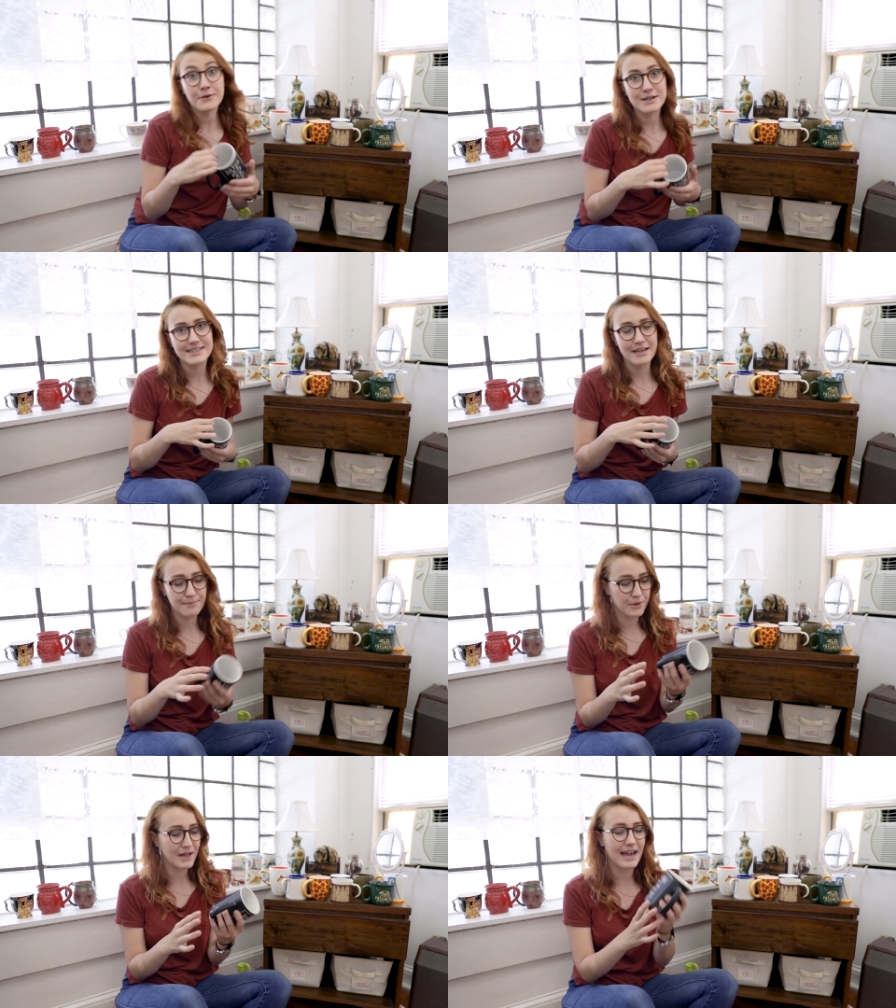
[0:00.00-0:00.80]
for
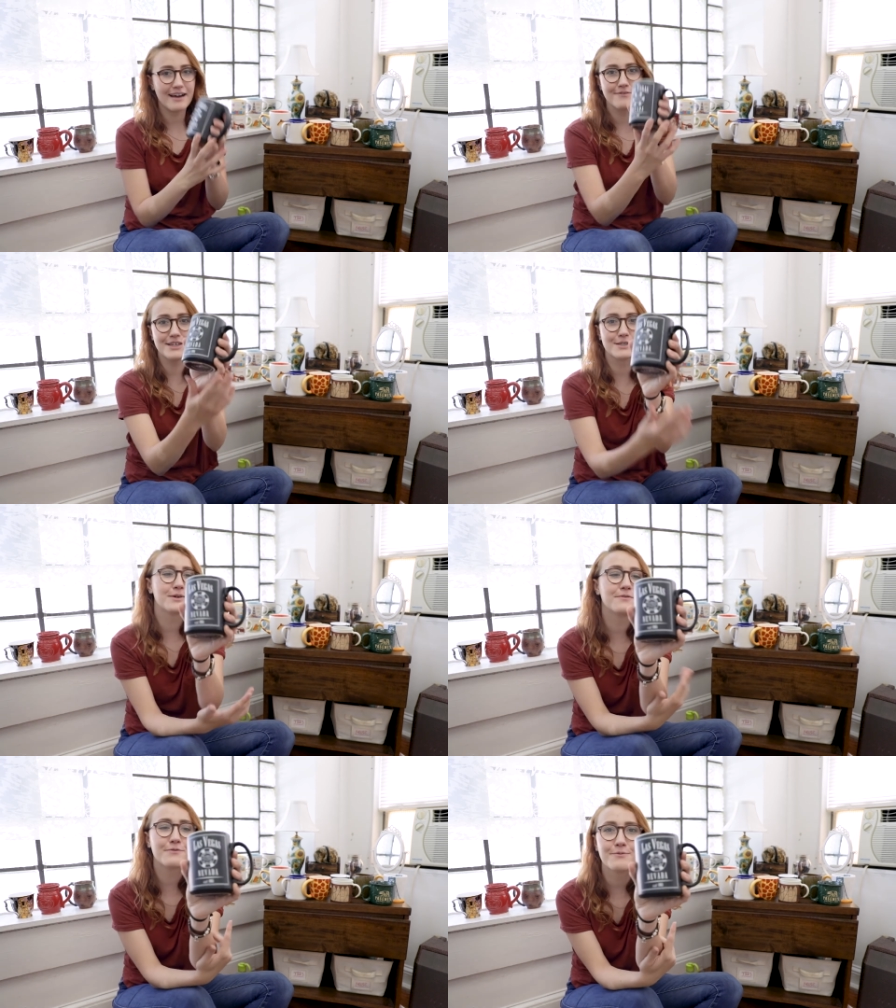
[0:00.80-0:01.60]
example, I have this
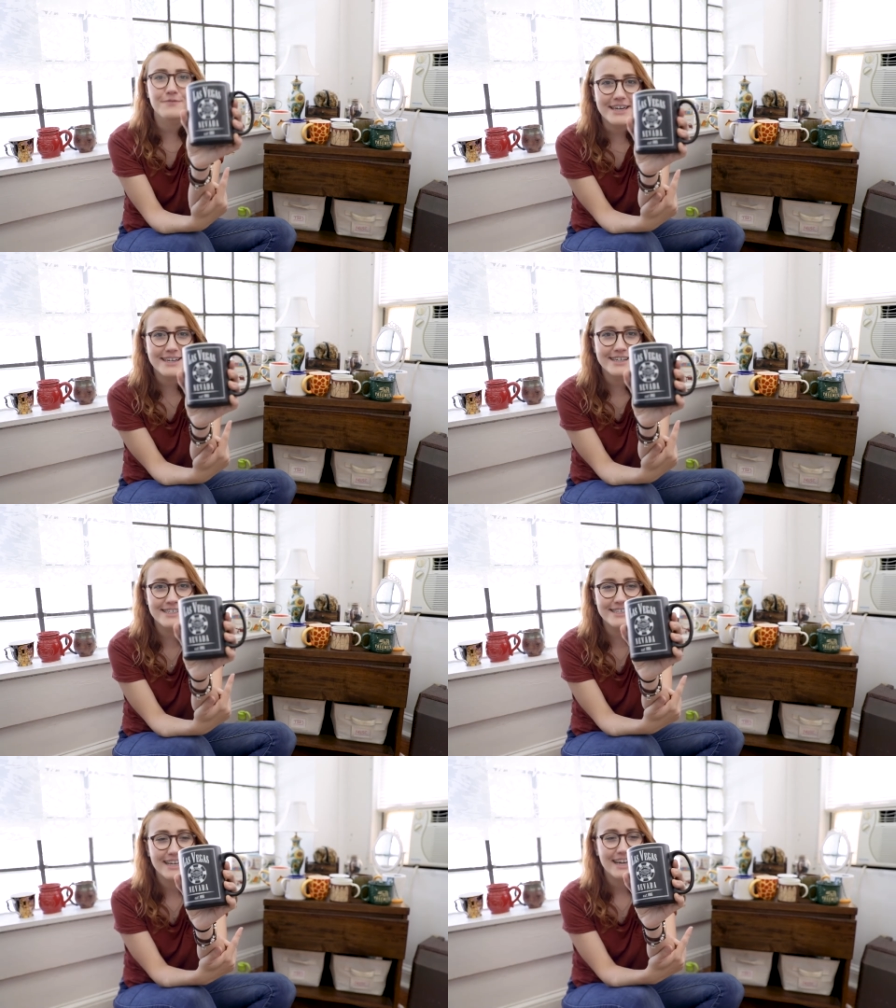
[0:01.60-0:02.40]
one from
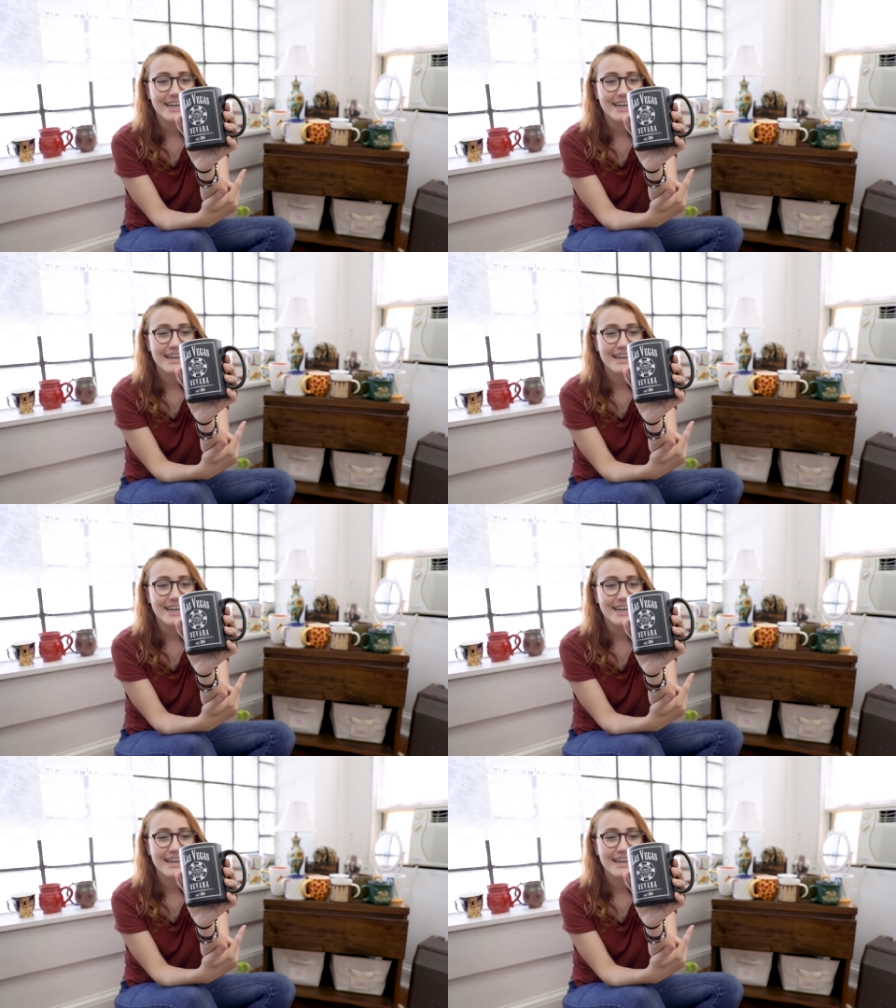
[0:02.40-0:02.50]
Vegas.